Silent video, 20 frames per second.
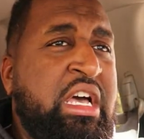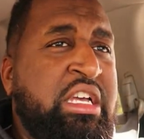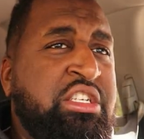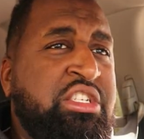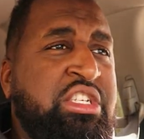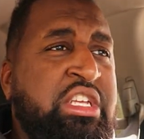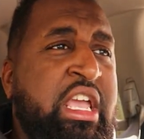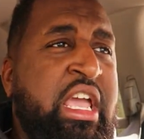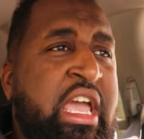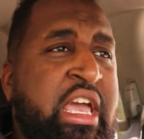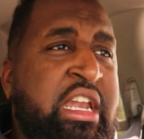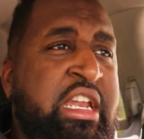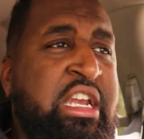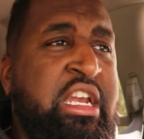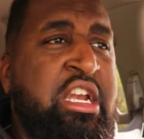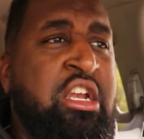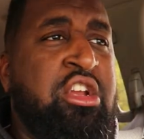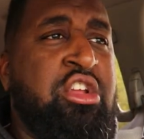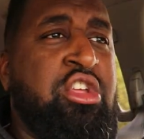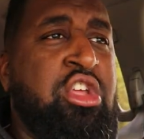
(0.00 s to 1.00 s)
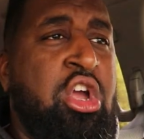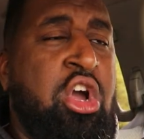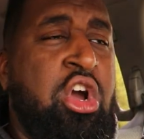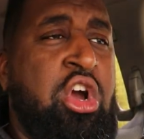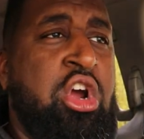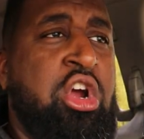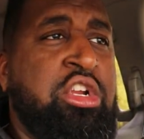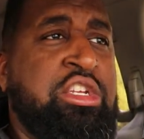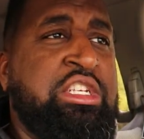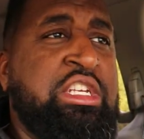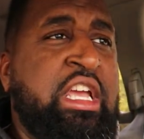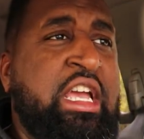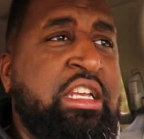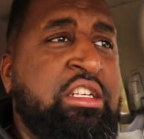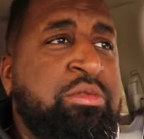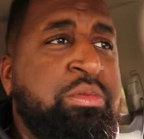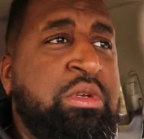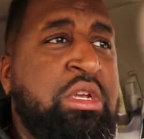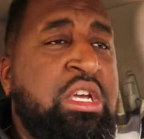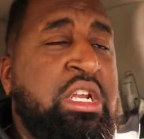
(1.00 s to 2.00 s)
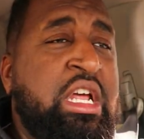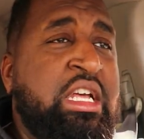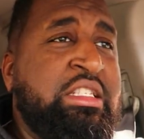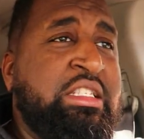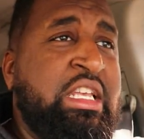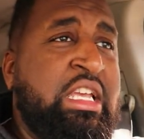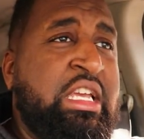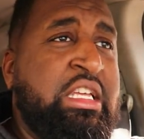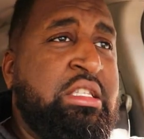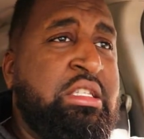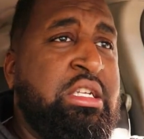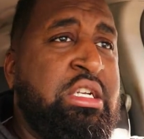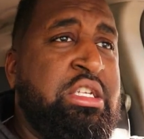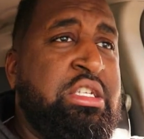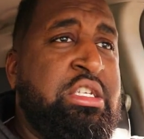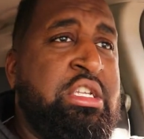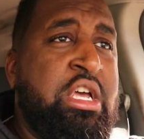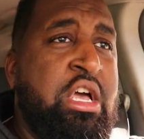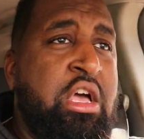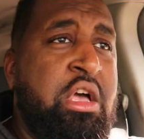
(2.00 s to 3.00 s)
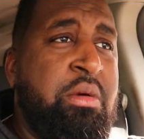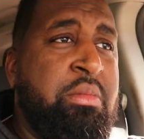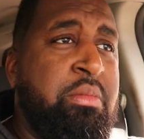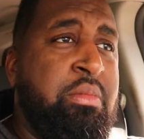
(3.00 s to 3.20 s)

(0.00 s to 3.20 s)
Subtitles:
She had it in her yard. She asked me, could I take it to the dump?